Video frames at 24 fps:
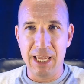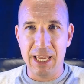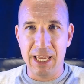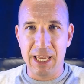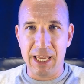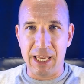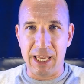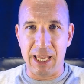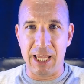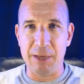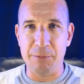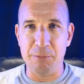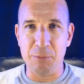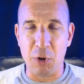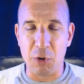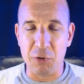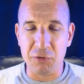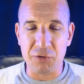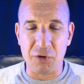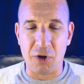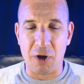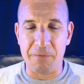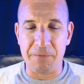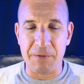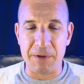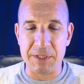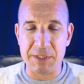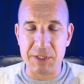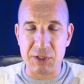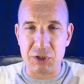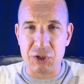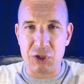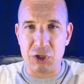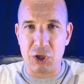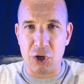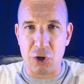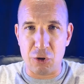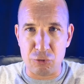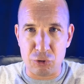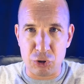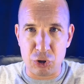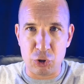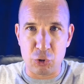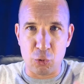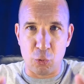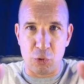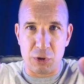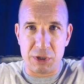In most offenses, you go
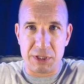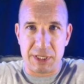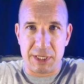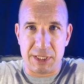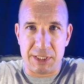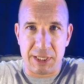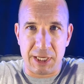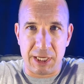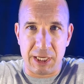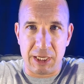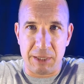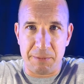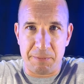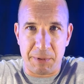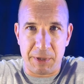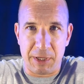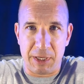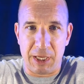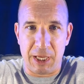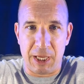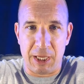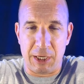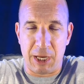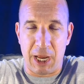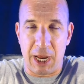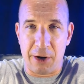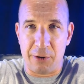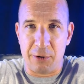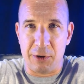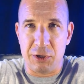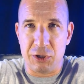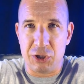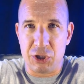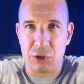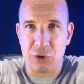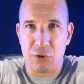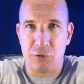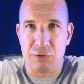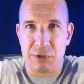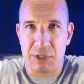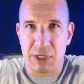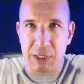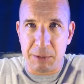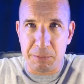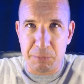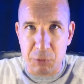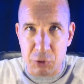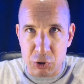short to deep, and Arians should go
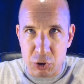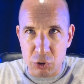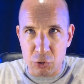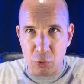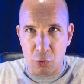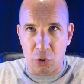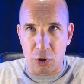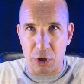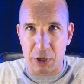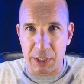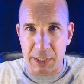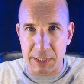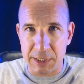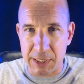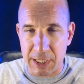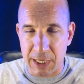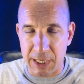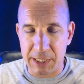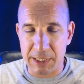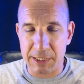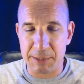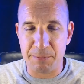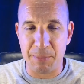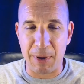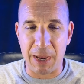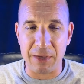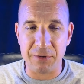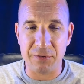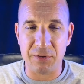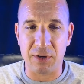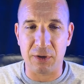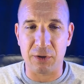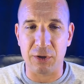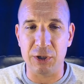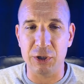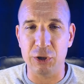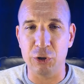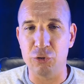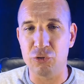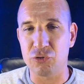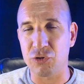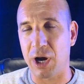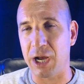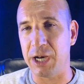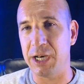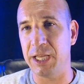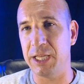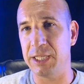deep to short. It basically, you
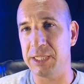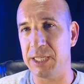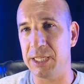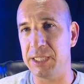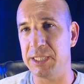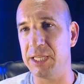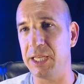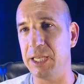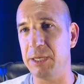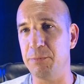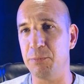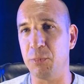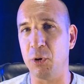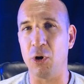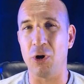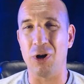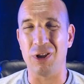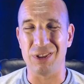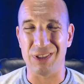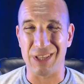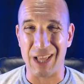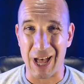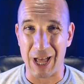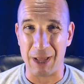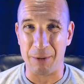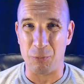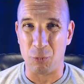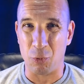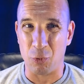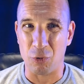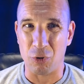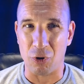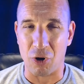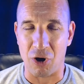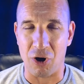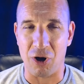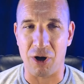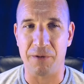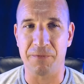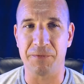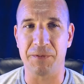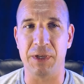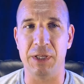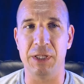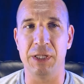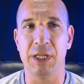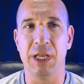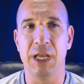try to hit the deep ball a lot more
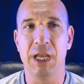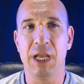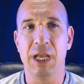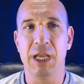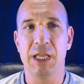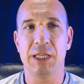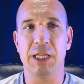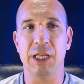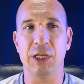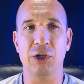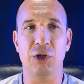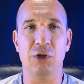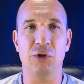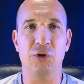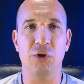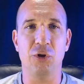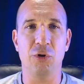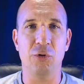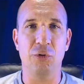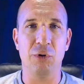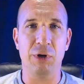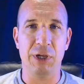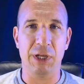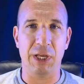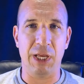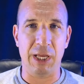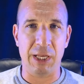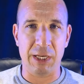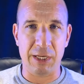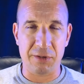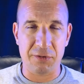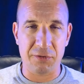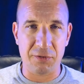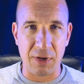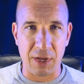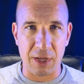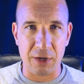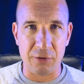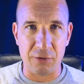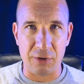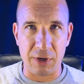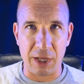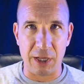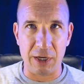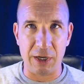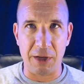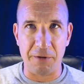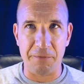often than you do in a standard
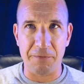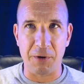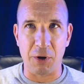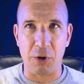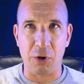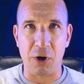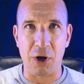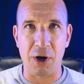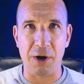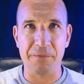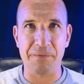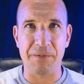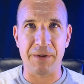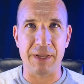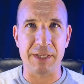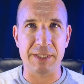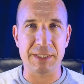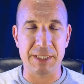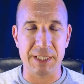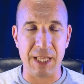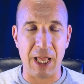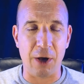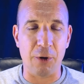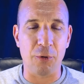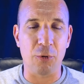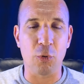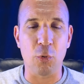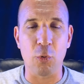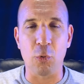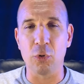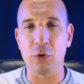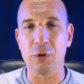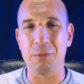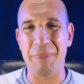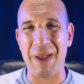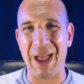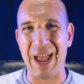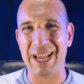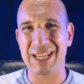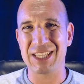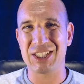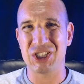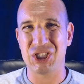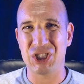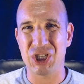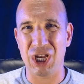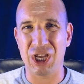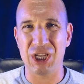NFL offense. Now,
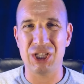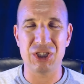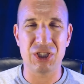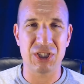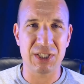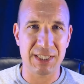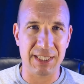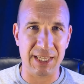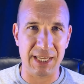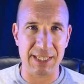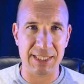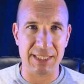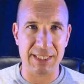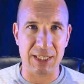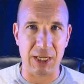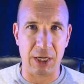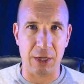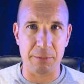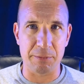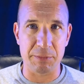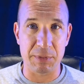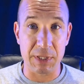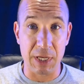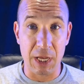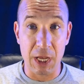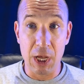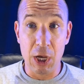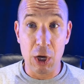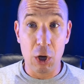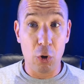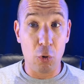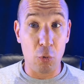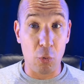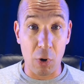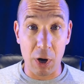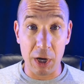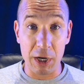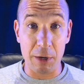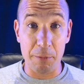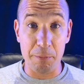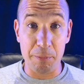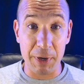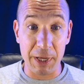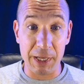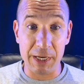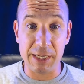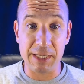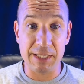quarterbacks change systems quite a
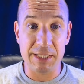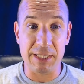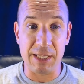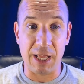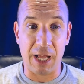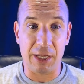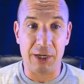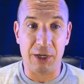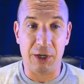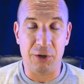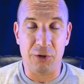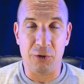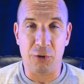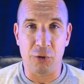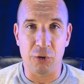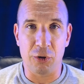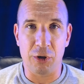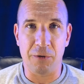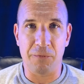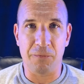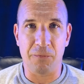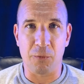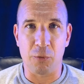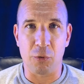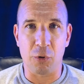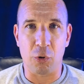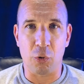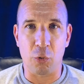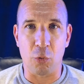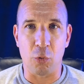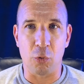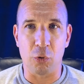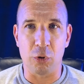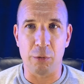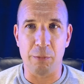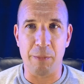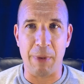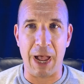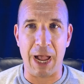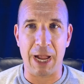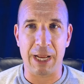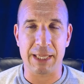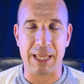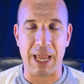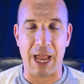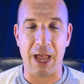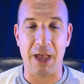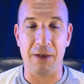bit. It's not unheard of for a
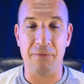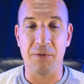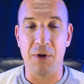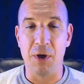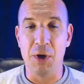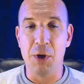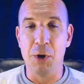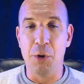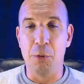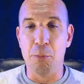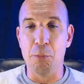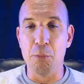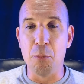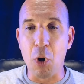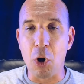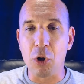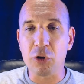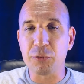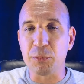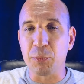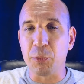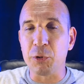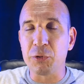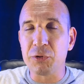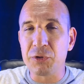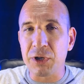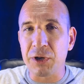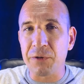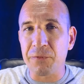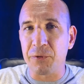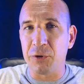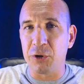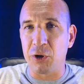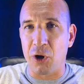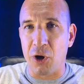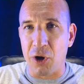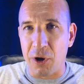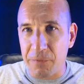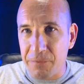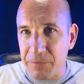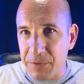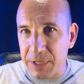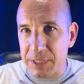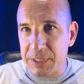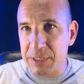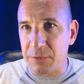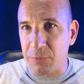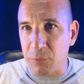quarterback to have multiple different
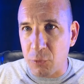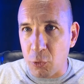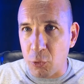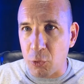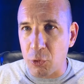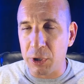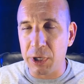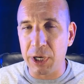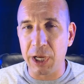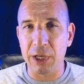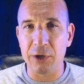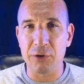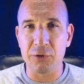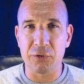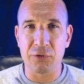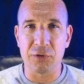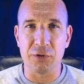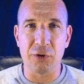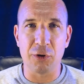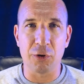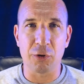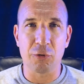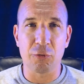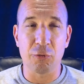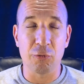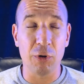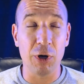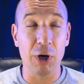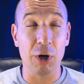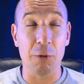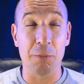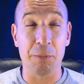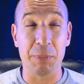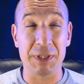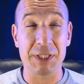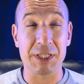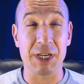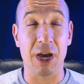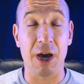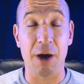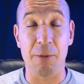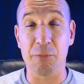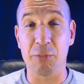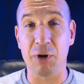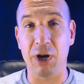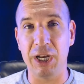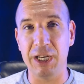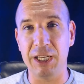offensive coordinators in their career. But
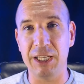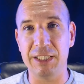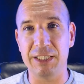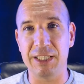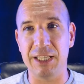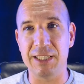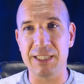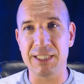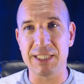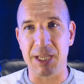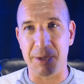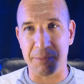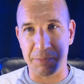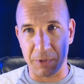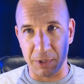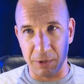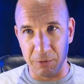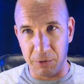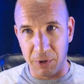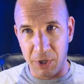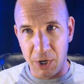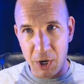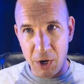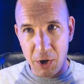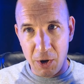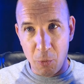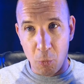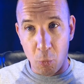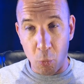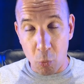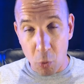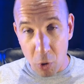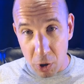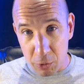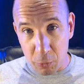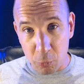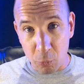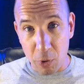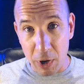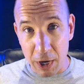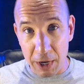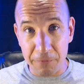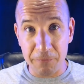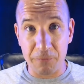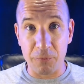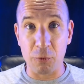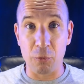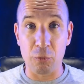Tom Brady did something one
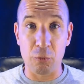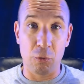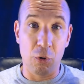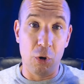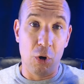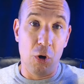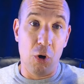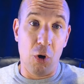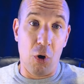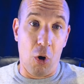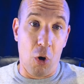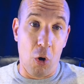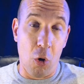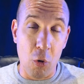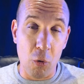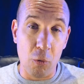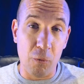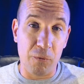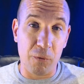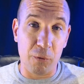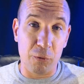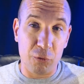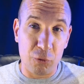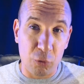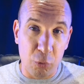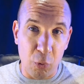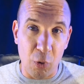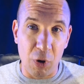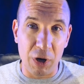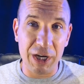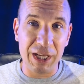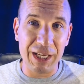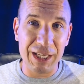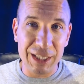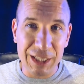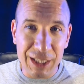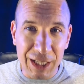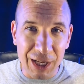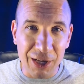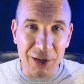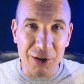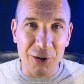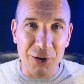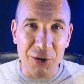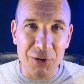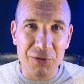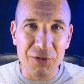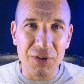way for over 20
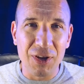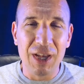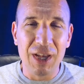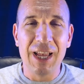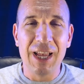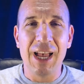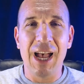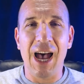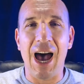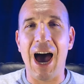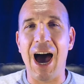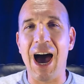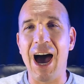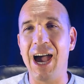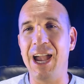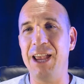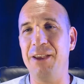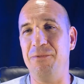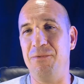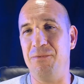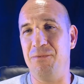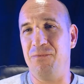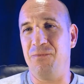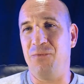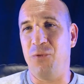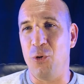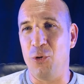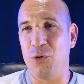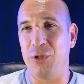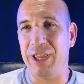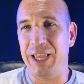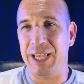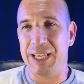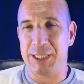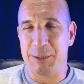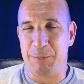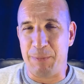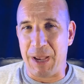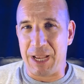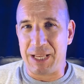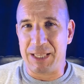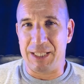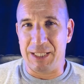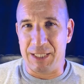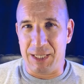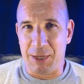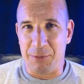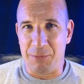years. I fully
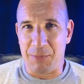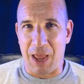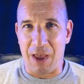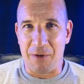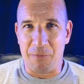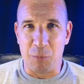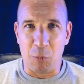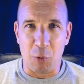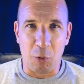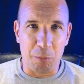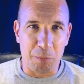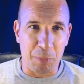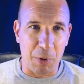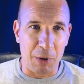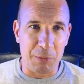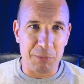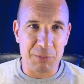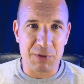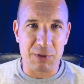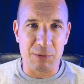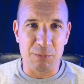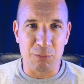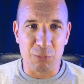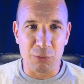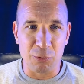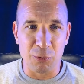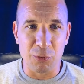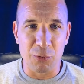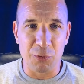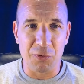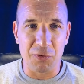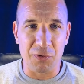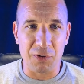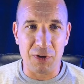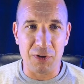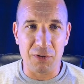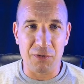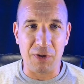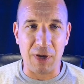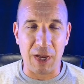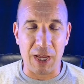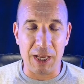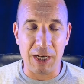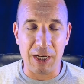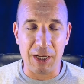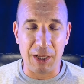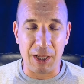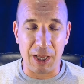expected him to have more bumps and bruises
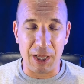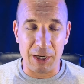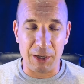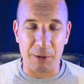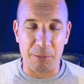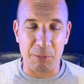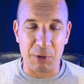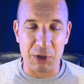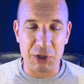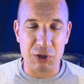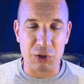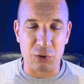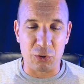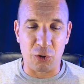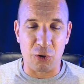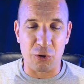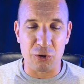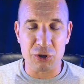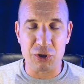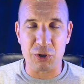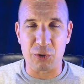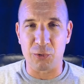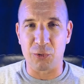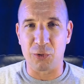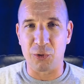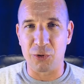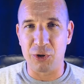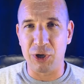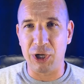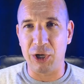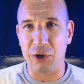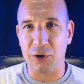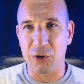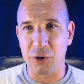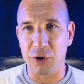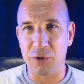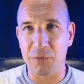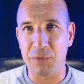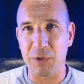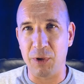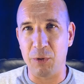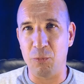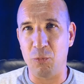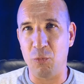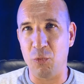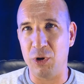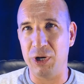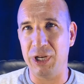and a much larger learning curve
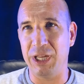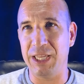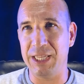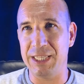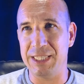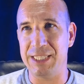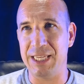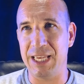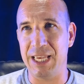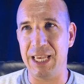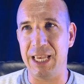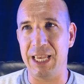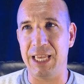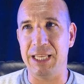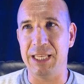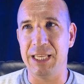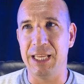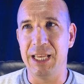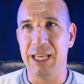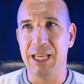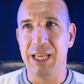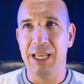than what he did.